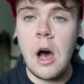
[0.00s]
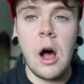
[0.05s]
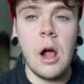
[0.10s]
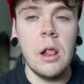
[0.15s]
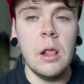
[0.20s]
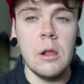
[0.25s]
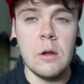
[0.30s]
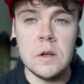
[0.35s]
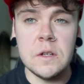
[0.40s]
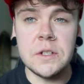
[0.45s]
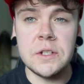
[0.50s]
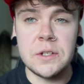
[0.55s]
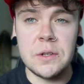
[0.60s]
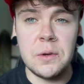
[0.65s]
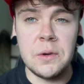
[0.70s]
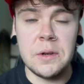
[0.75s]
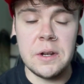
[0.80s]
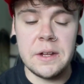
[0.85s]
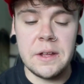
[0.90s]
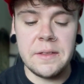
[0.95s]
a lot
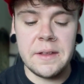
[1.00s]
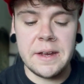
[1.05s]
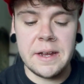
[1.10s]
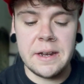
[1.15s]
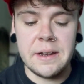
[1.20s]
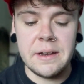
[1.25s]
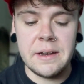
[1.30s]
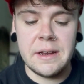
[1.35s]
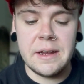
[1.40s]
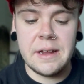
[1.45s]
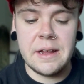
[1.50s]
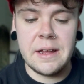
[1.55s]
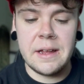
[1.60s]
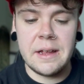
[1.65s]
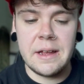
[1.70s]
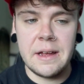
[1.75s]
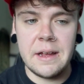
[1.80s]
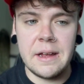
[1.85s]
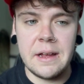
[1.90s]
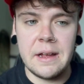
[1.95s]
sooner
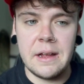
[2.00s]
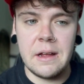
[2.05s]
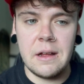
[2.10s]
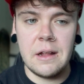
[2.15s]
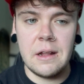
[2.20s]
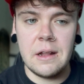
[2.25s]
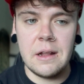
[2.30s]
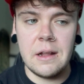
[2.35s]
than